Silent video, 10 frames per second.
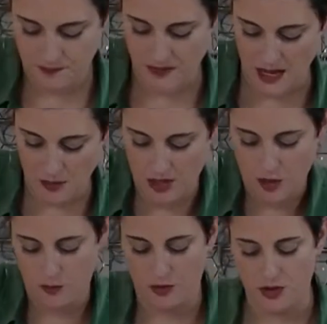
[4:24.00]
And that will
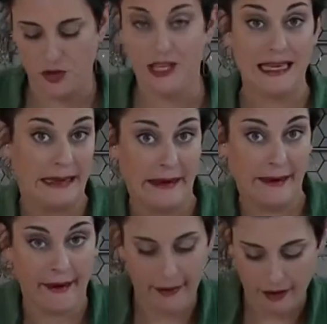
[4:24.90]
help when you're kneading
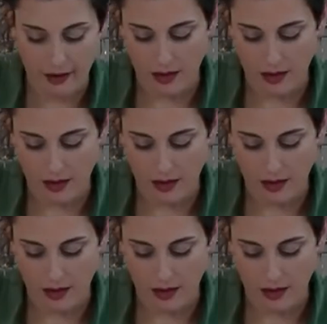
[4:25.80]
it.